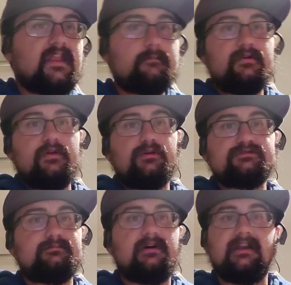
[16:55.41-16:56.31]
but those
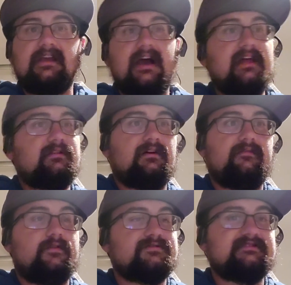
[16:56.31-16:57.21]
are money. I love
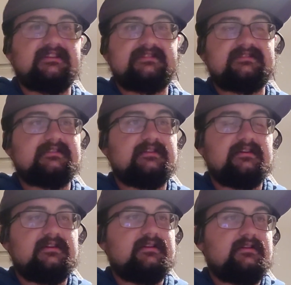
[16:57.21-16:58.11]
those discs.
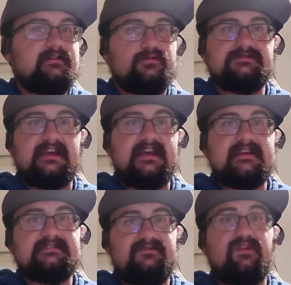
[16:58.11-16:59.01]
Those
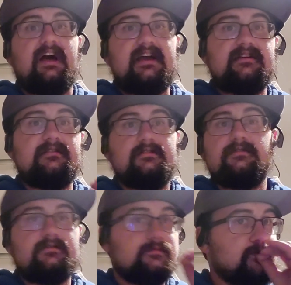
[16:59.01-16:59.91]
Hades fly
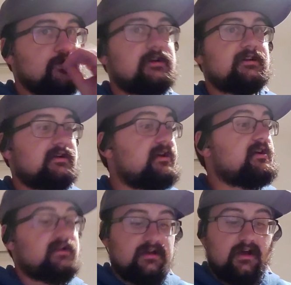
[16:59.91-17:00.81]

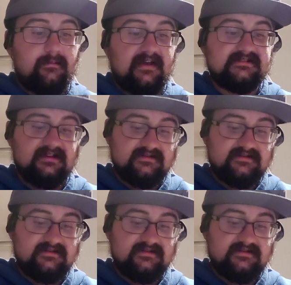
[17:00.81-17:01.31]
amazing.